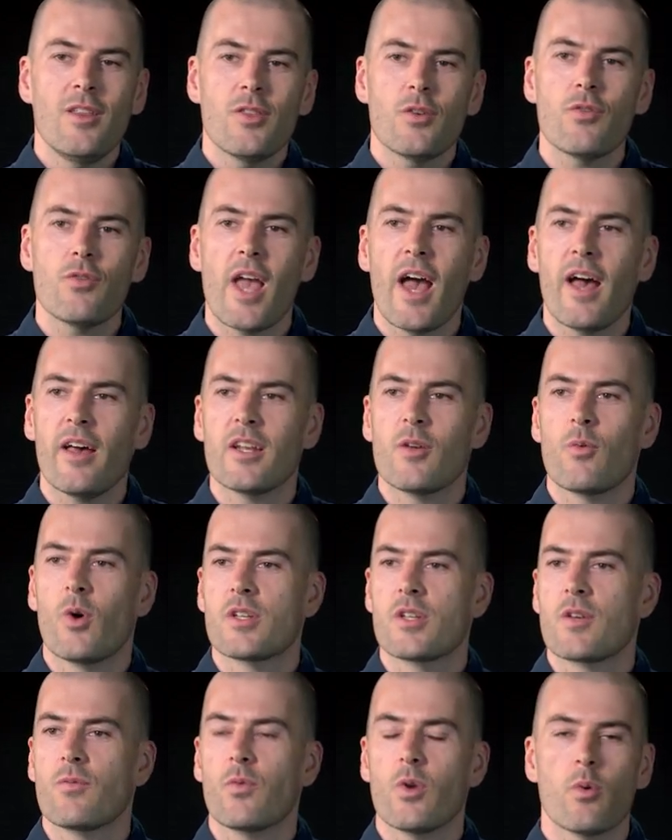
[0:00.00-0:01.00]
The reality
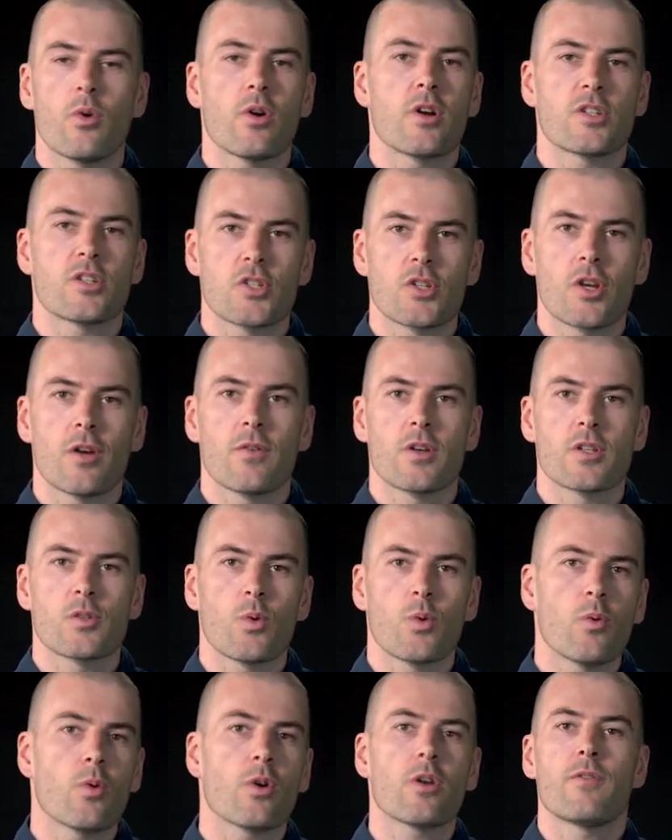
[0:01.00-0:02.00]
was, if we were a service,
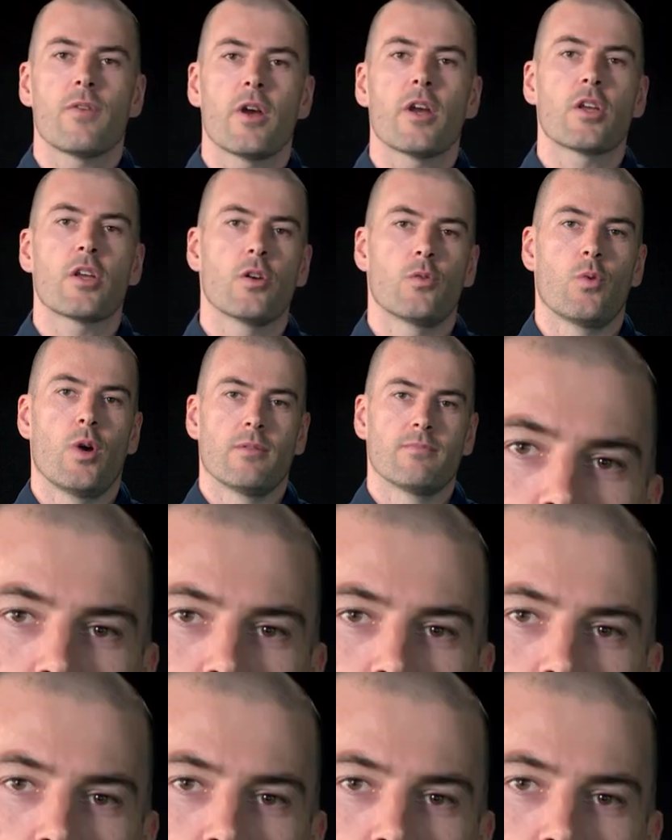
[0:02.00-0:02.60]
we weren't a very good one.